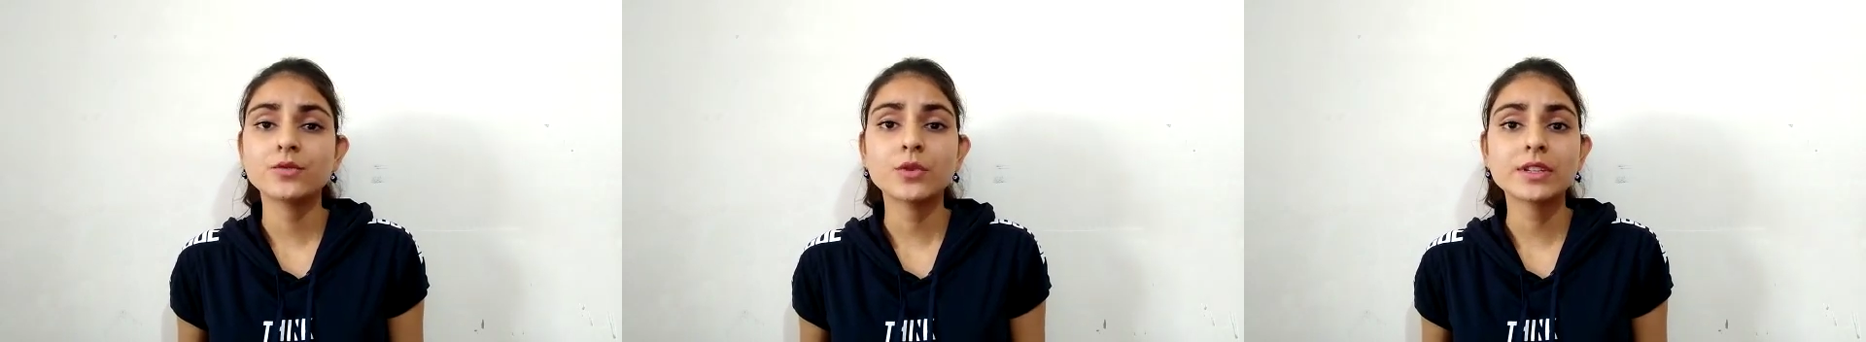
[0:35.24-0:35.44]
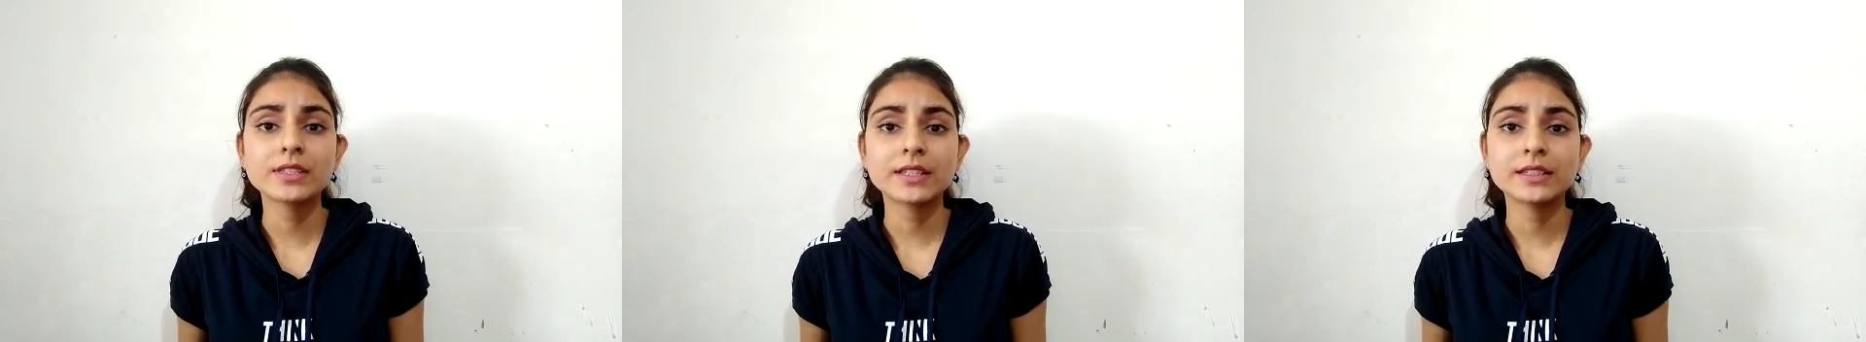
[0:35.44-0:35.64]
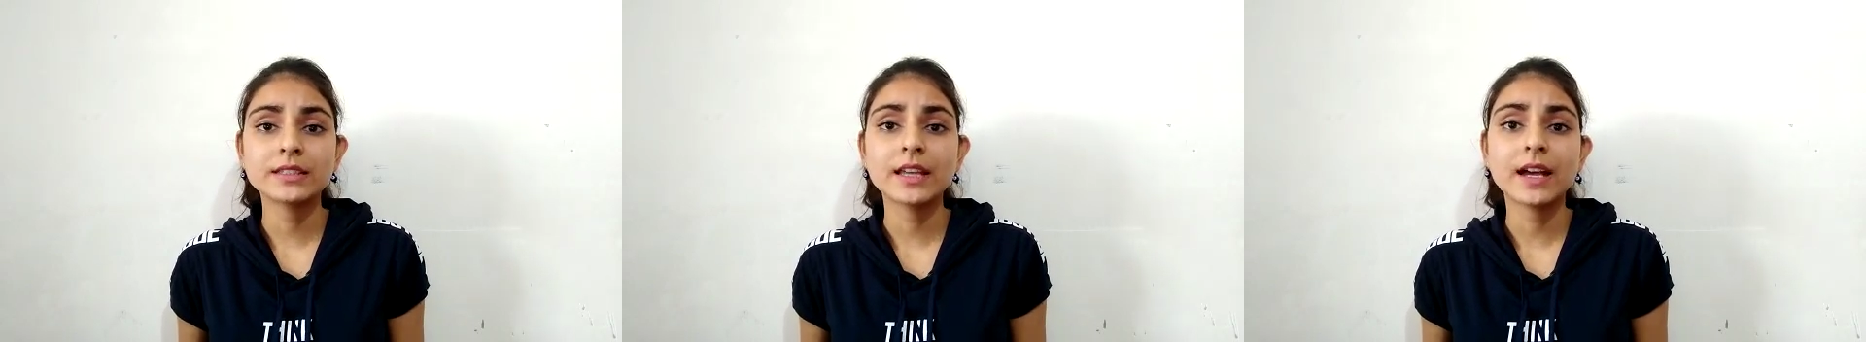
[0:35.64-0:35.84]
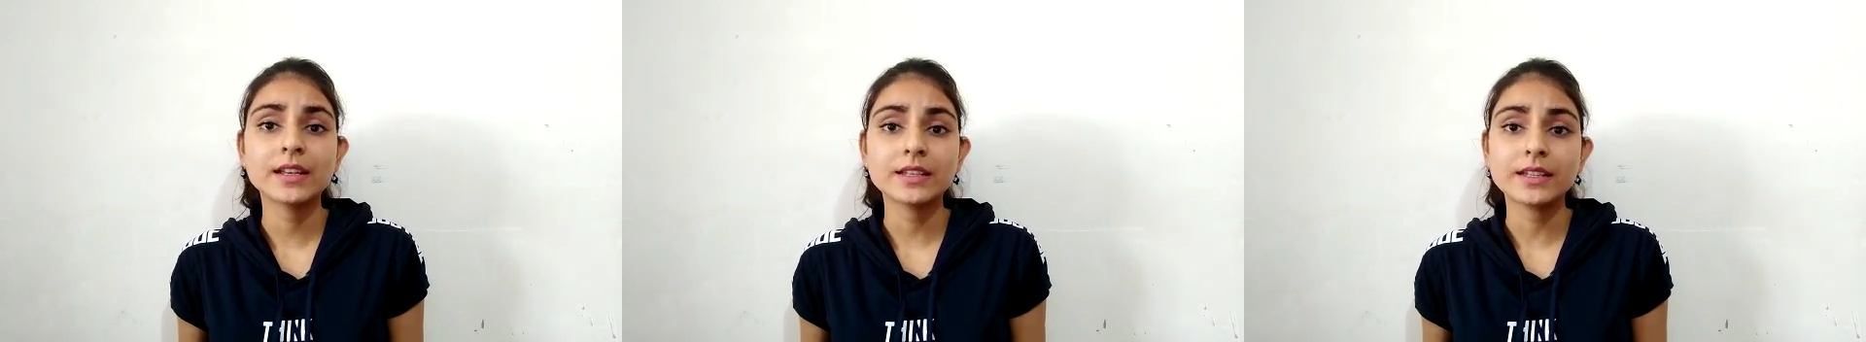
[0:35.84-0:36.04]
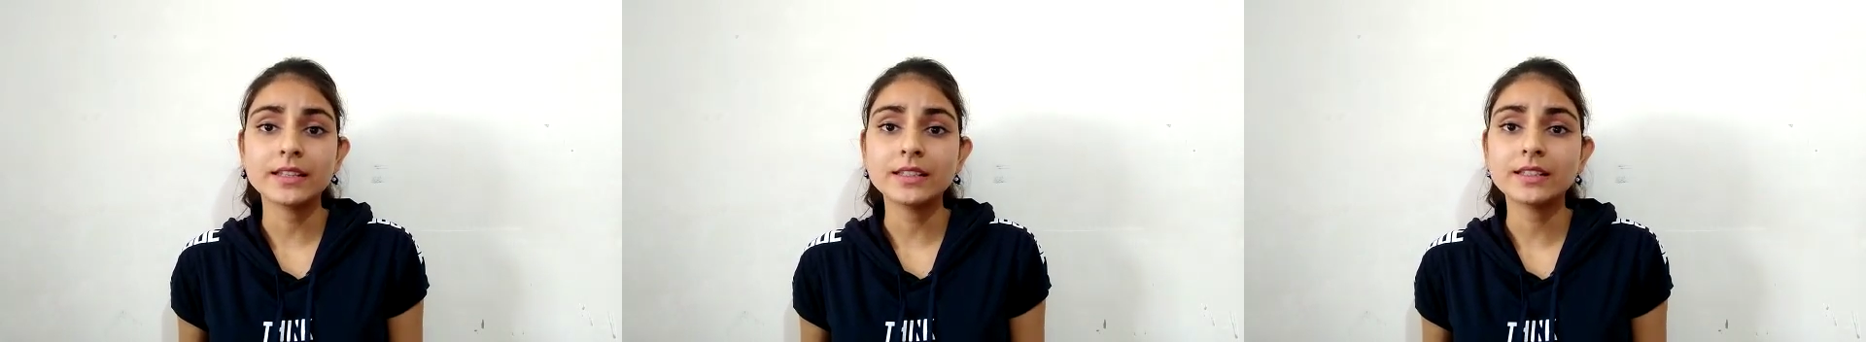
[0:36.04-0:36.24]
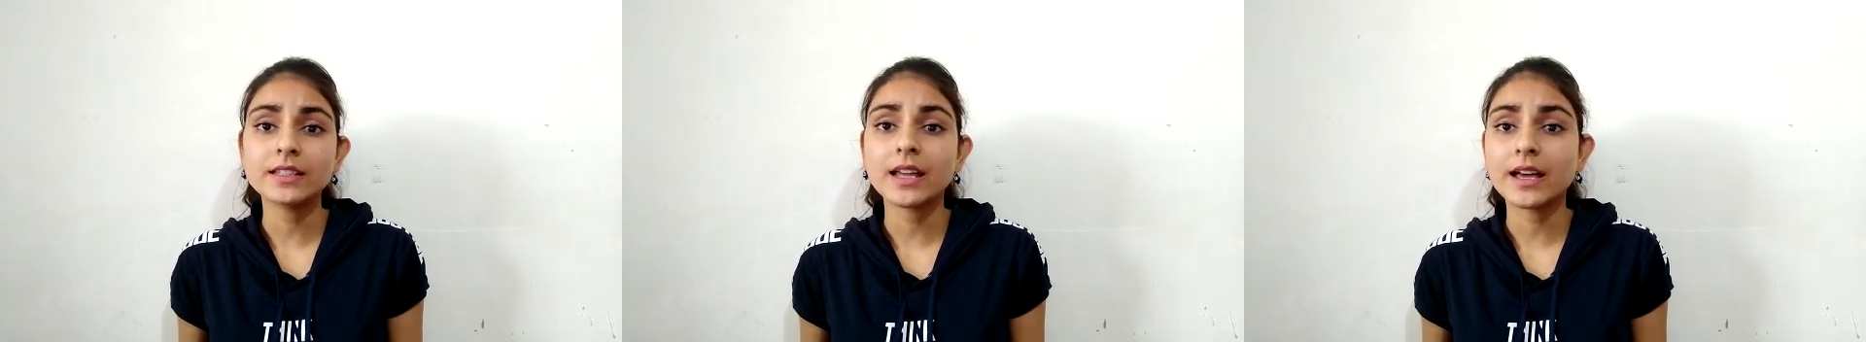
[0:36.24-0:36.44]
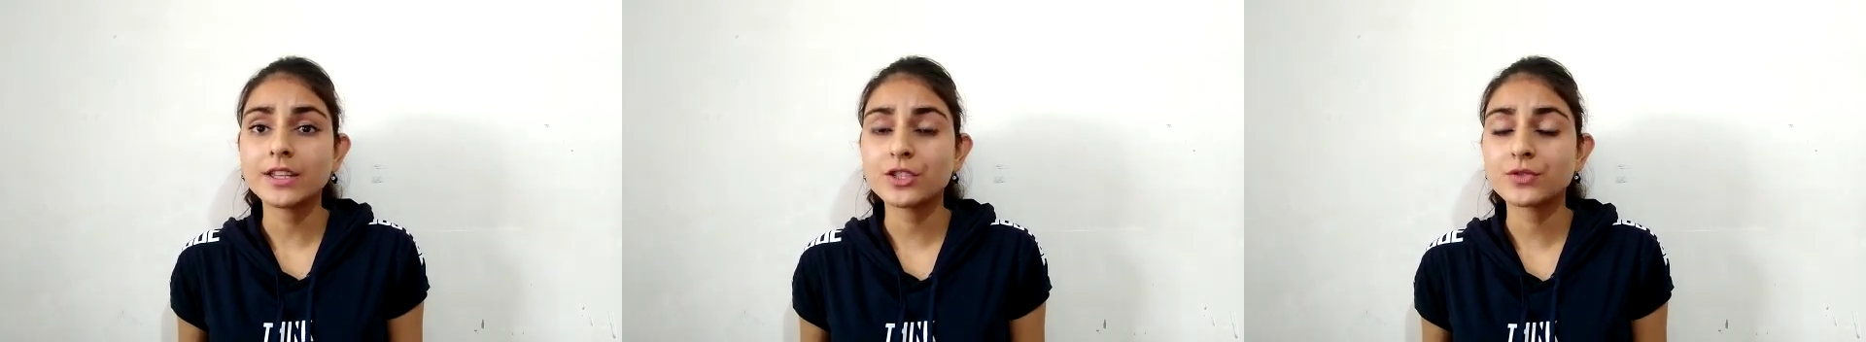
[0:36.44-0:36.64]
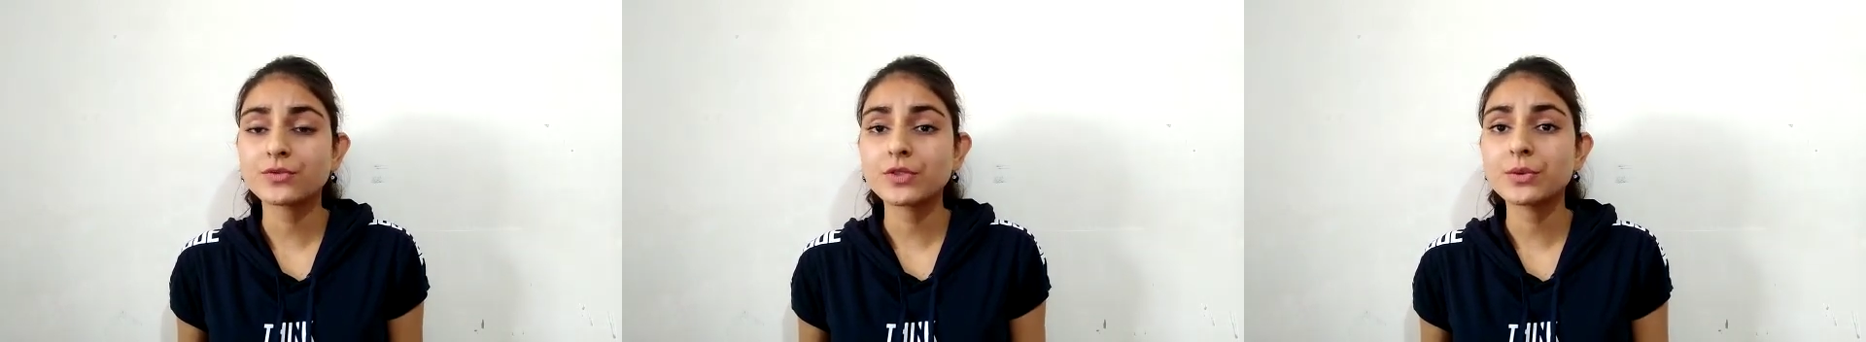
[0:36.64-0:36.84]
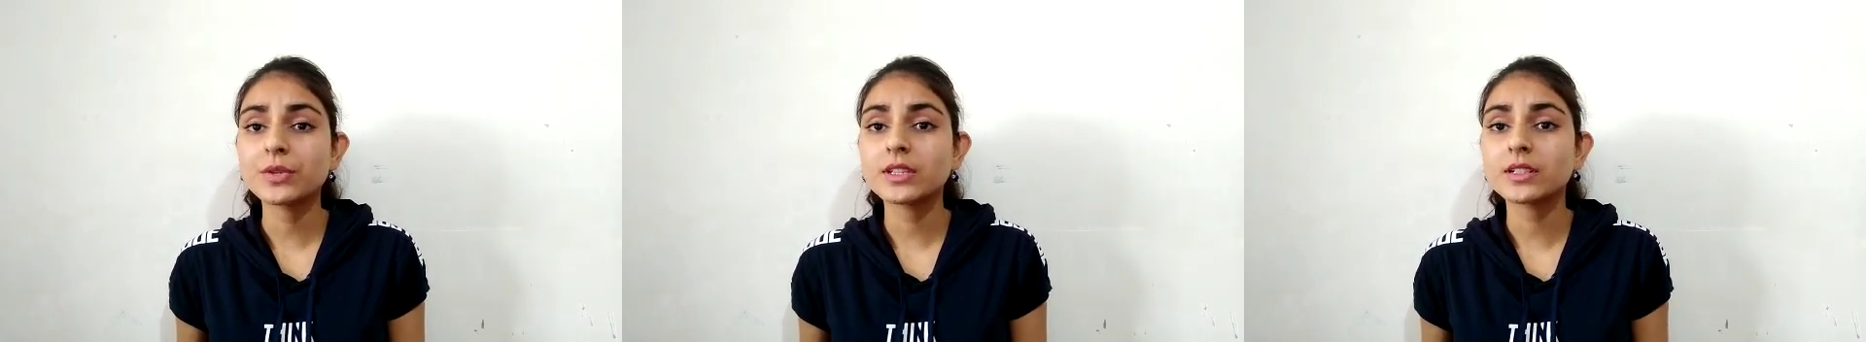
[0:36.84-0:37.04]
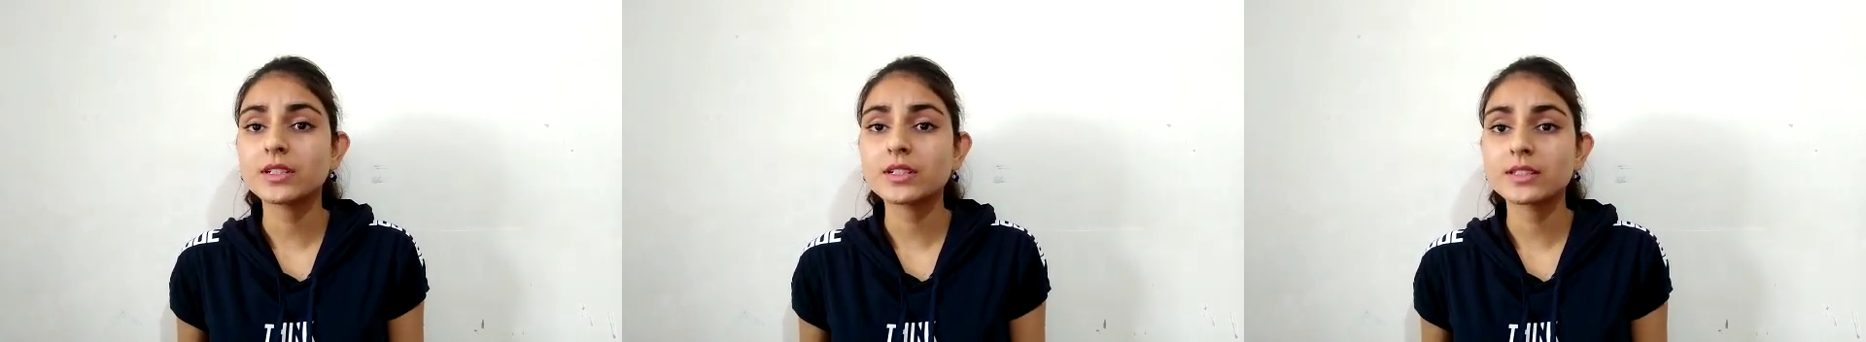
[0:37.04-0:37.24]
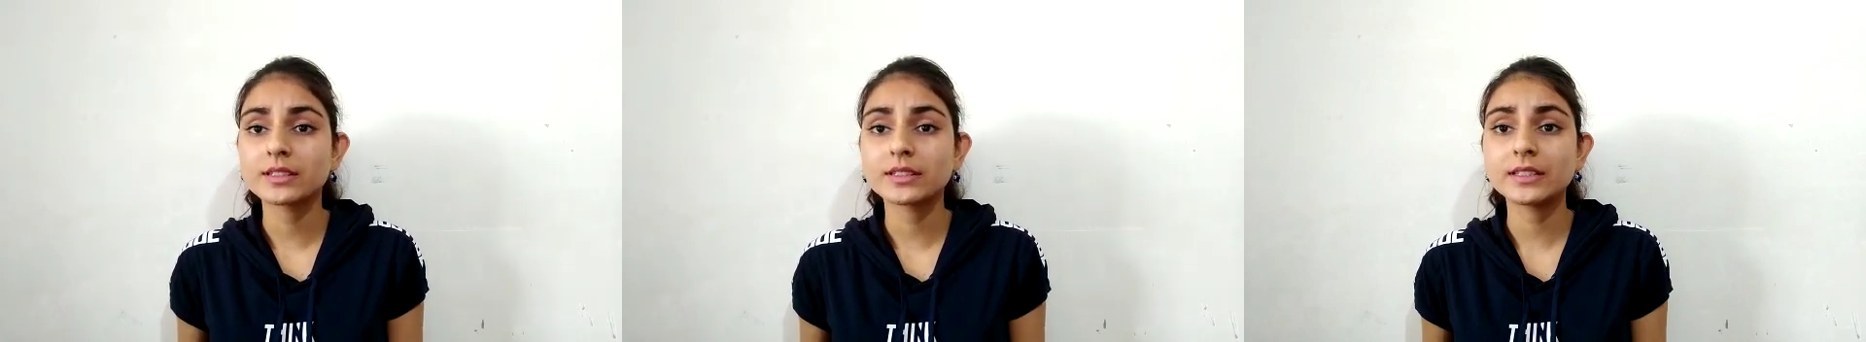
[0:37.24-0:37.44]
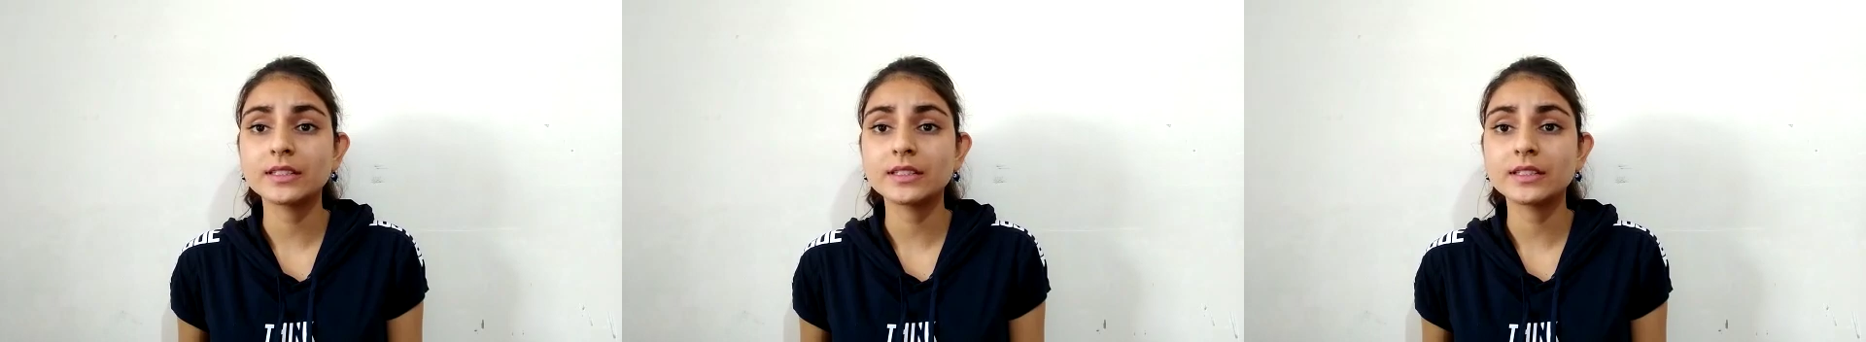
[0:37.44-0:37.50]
It was said that in the last few years,